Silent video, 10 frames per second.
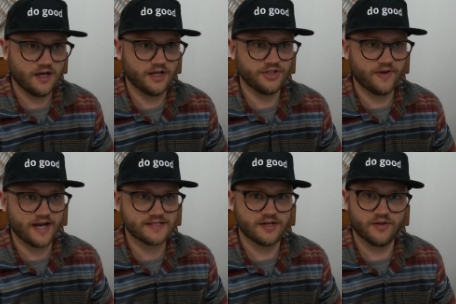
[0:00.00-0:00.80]
uh, you
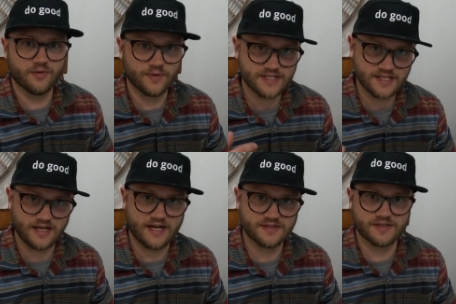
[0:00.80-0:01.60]
guys know that we
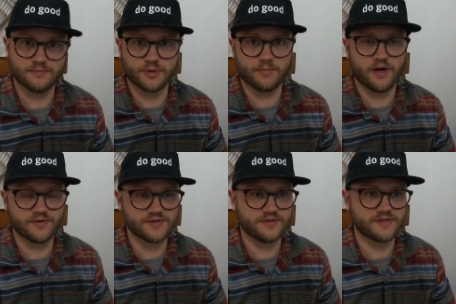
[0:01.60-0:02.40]
sent out some
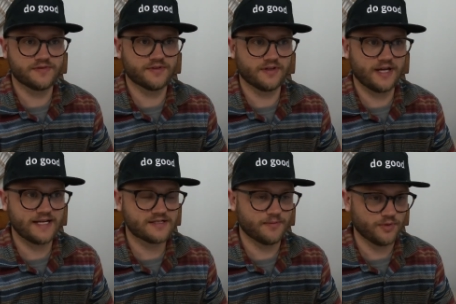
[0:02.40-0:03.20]
proposals over the
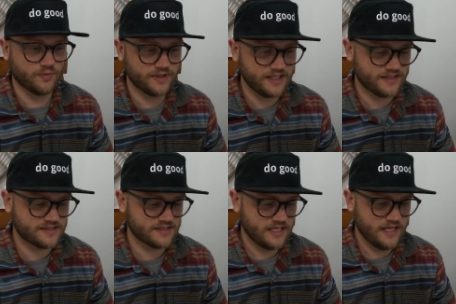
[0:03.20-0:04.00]
last couple
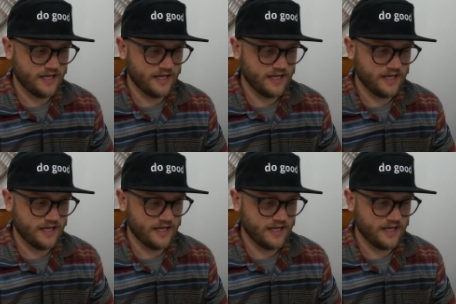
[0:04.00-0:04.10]
weeks.